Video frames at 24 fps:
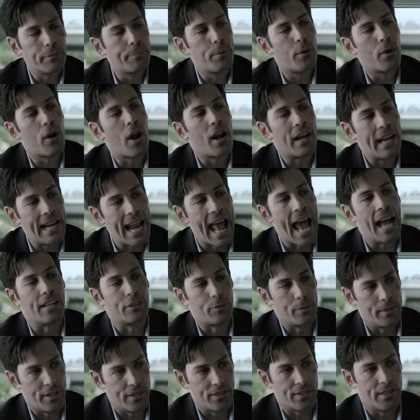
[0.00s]
to put on an
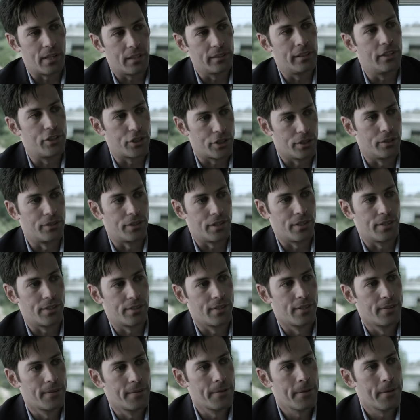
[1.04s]
act when you sell to
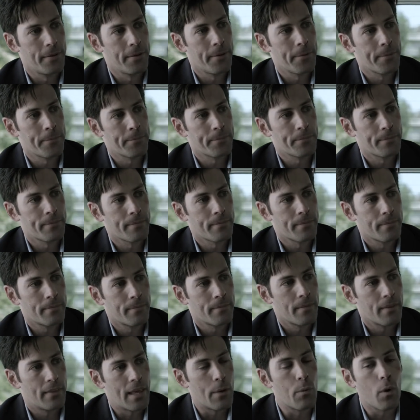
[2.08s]
churches.
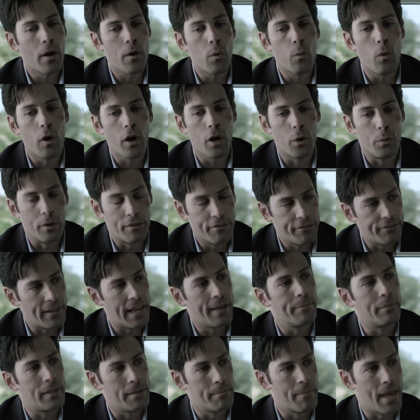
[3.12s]
They want to work with family